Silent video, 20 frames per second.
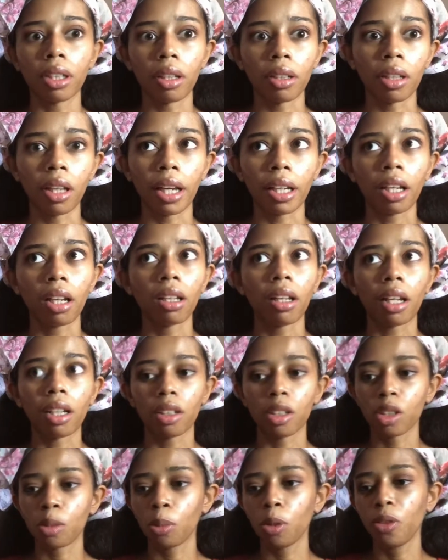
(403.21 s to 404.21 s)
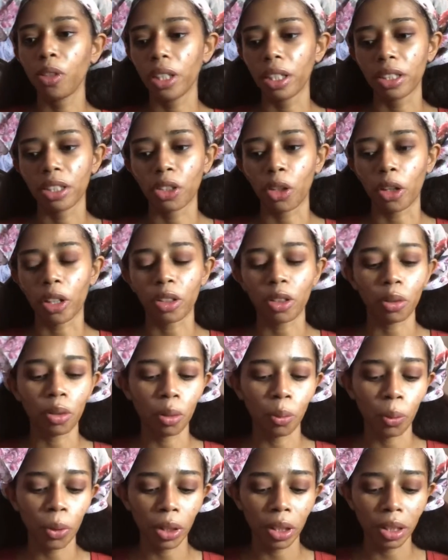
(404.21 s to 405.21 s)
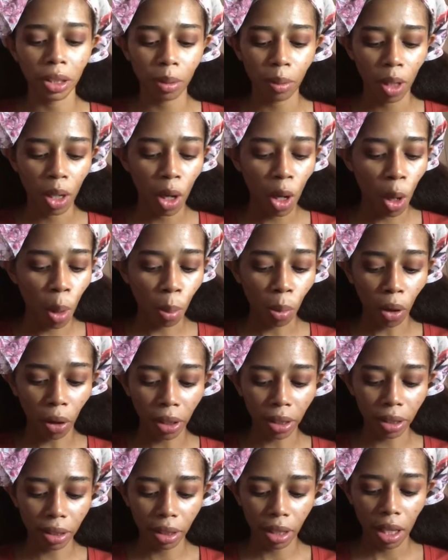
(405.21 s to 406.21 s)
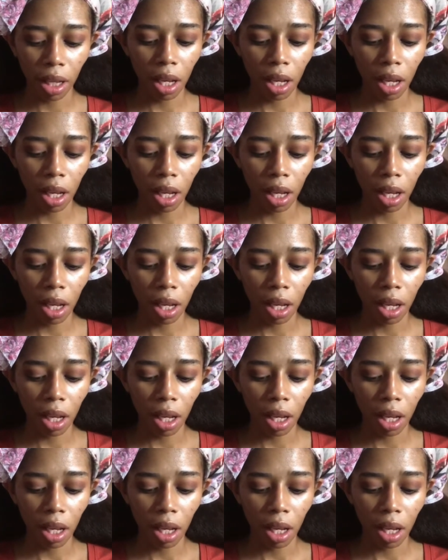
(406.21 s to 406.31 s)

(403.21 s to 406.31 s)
Like, a lot of this movie is dark through the woods part.